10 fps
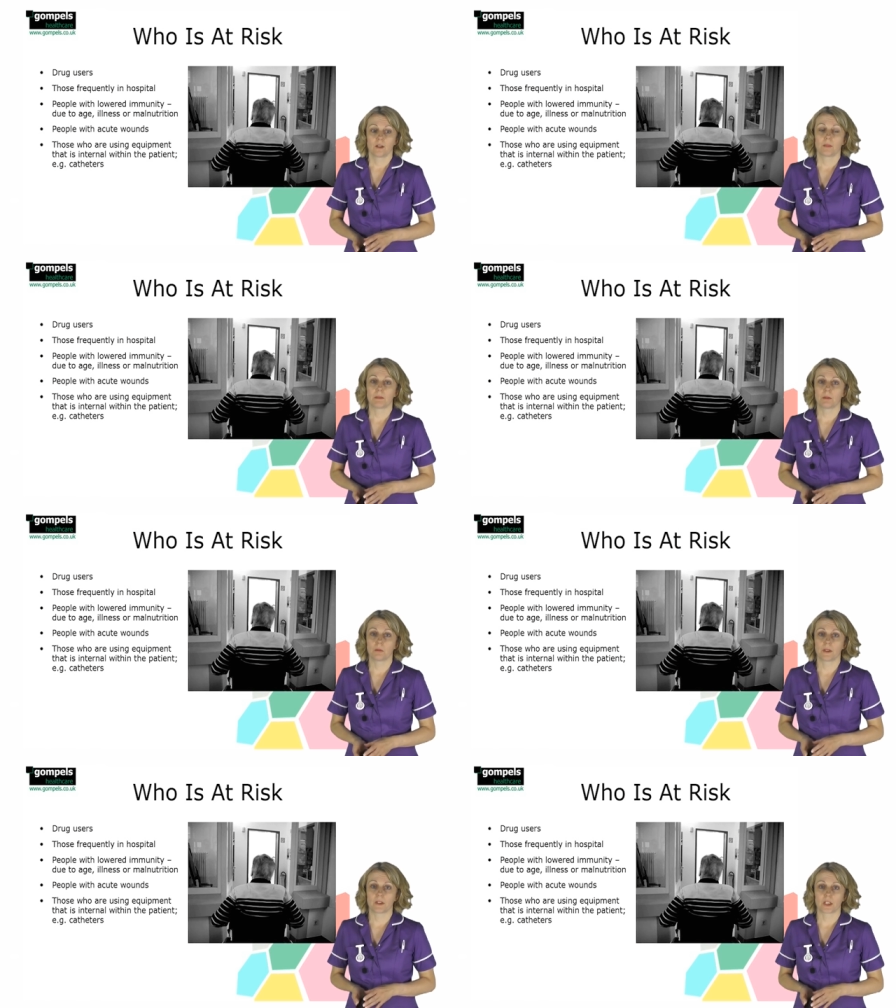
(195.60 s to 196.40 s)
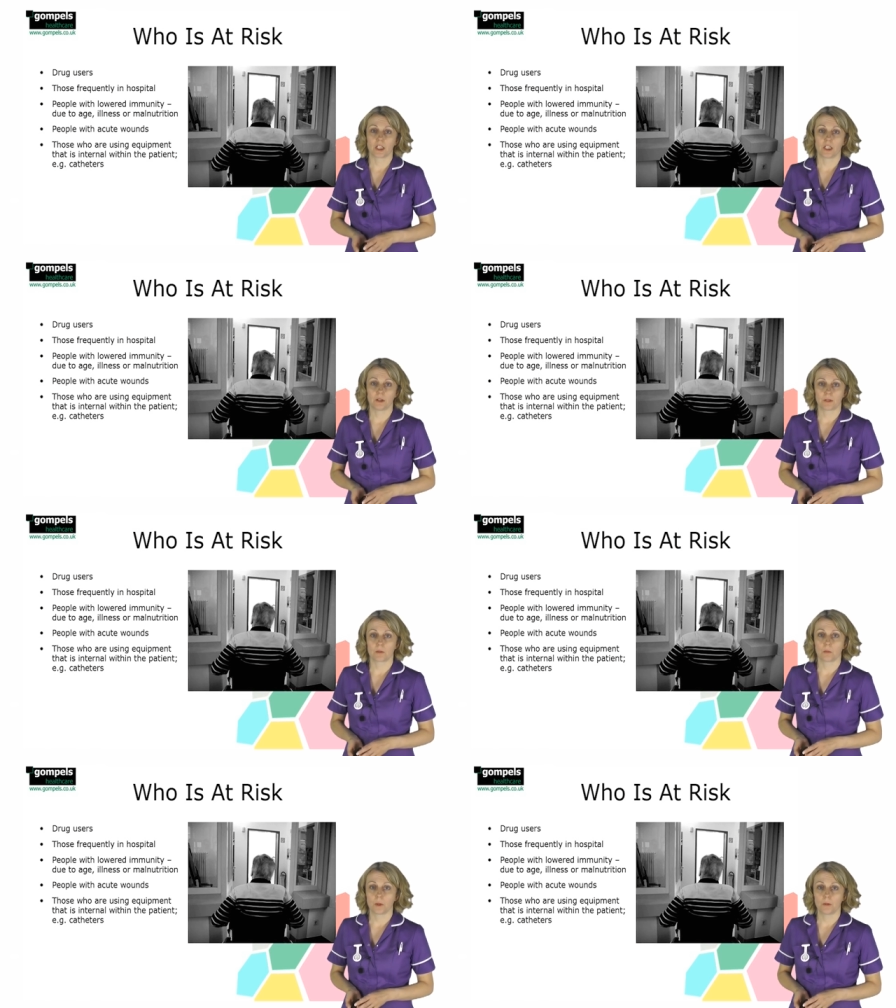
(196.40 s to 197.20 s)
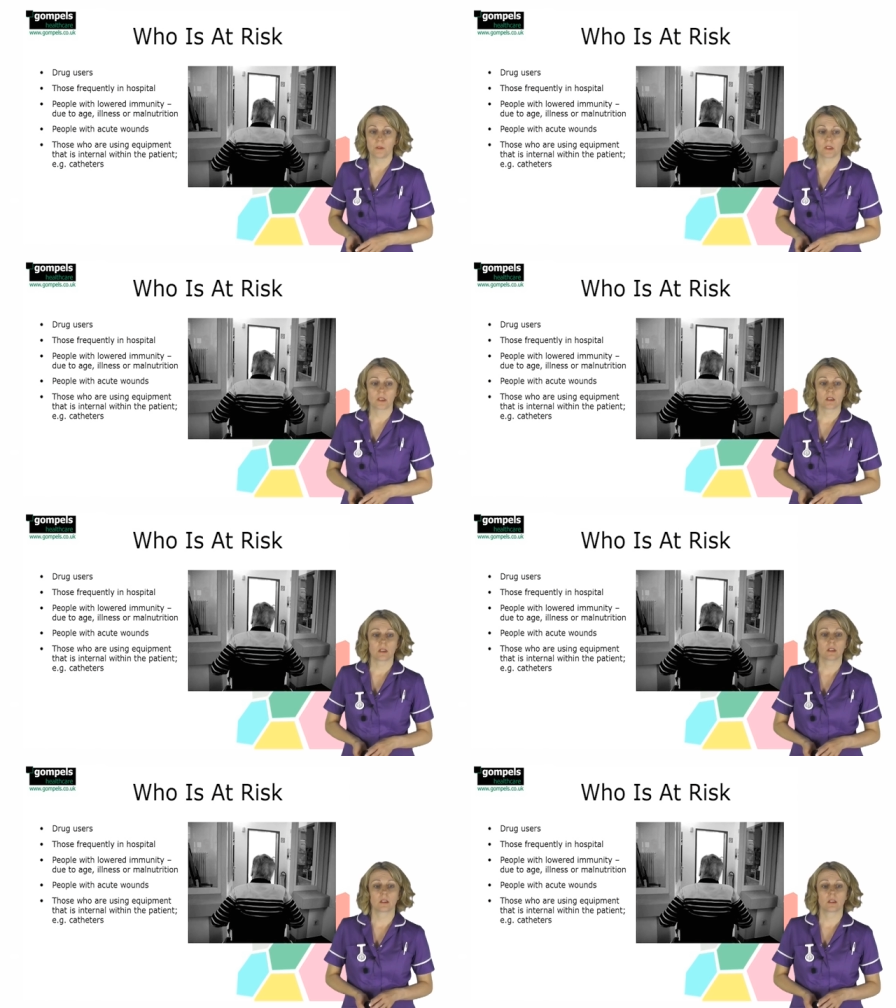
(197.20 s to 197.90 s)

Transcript: people with acute wounds,